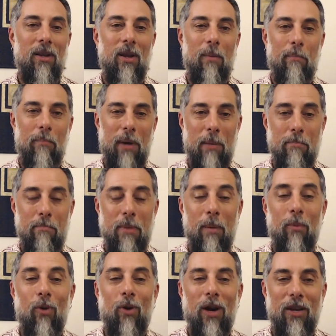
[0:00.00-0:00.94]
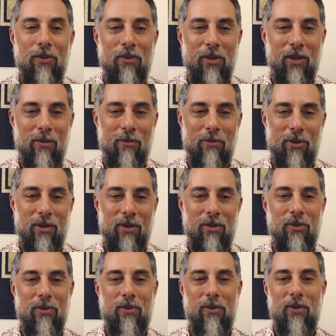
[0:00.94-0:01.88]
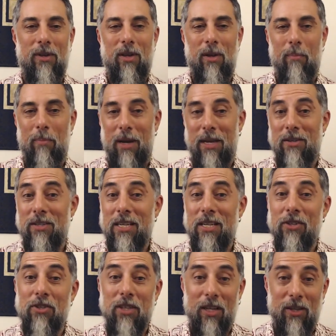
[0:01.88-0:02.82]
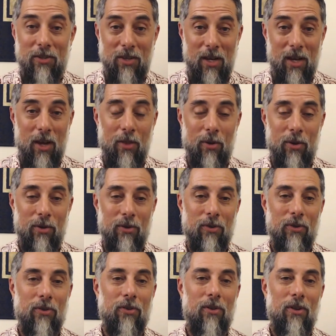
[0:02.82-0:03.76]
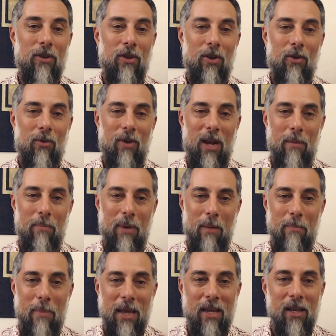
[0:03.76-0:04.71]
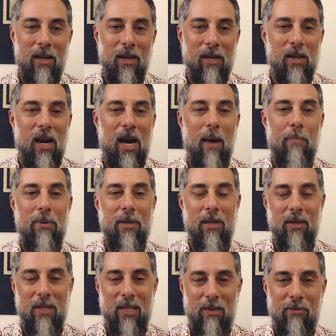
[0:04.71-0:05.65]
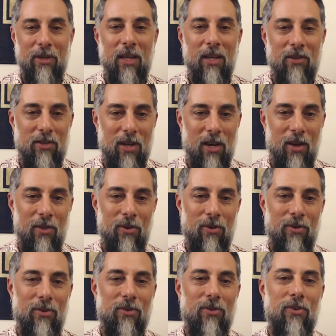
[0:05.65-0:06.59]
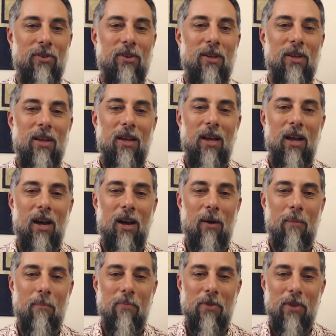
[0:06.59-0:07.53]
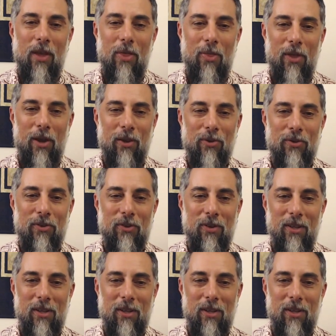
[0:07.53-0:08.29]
by memorizing a verse, by teaching it to others, right? By making a copy and giving it to others. This